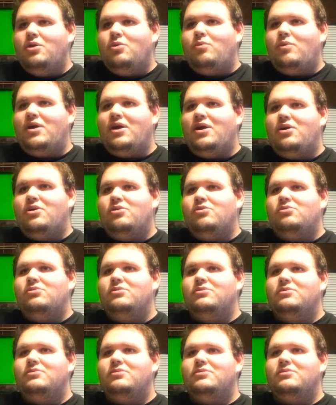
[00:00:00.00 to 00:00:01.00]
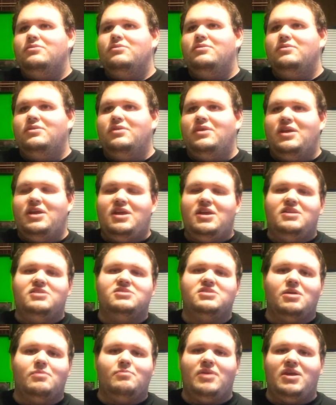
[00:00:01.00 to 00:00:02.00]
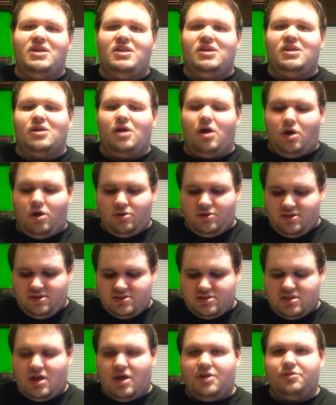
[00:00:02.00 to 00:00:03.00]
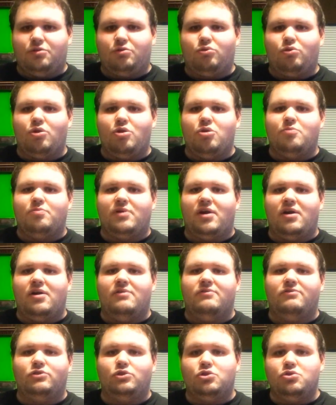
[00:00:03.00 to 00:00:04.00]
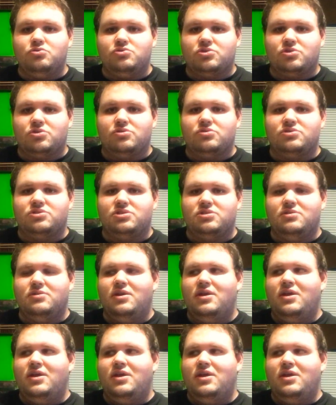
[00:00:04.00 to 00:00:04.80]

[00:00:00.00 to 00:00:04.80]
Well, he ends up meeting all these other group of losers,